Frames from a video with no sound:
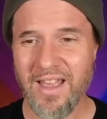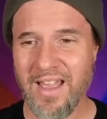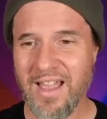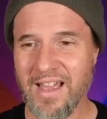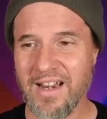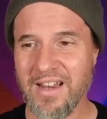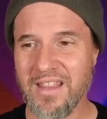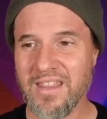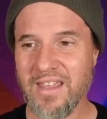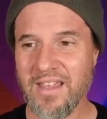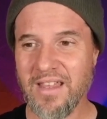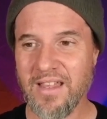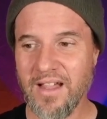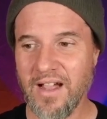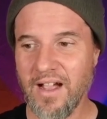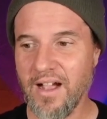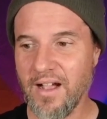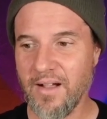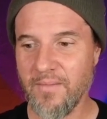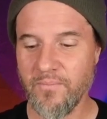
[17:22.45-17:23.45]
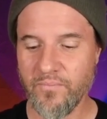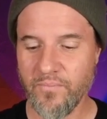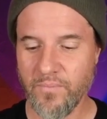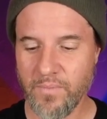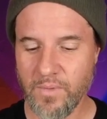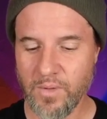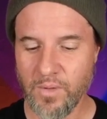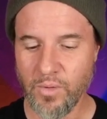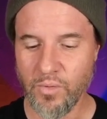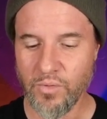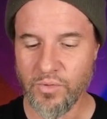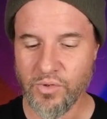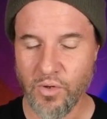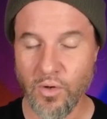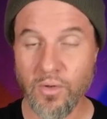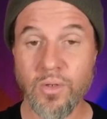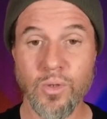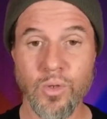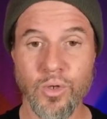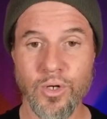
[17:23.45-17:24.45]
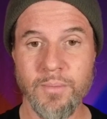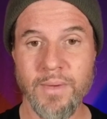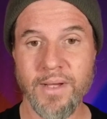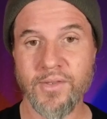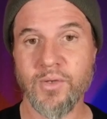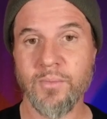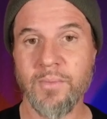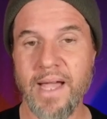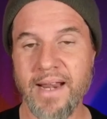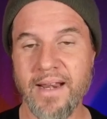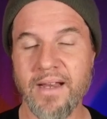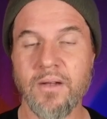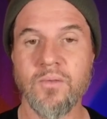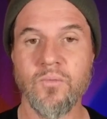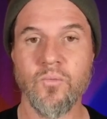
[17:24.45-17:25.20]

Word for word: And I think, uh, starting to learn about somatic